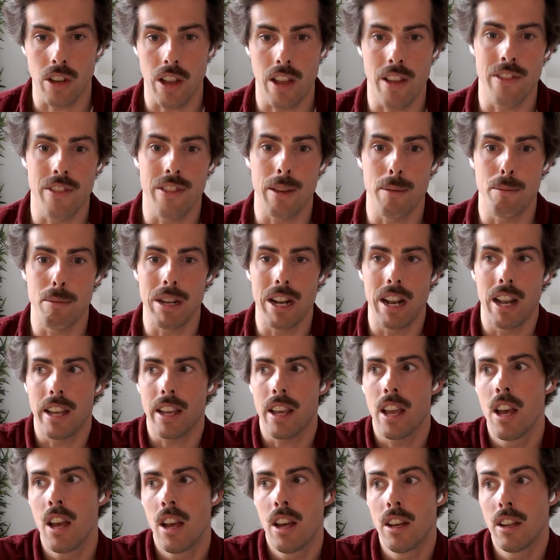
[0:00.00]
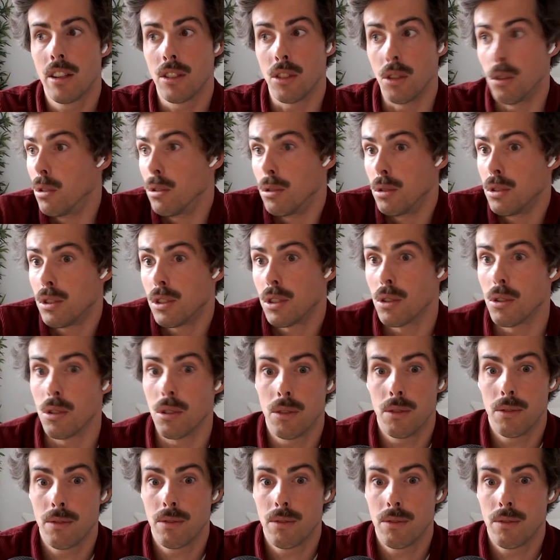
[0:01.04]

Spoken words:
And they'd be like, told you so.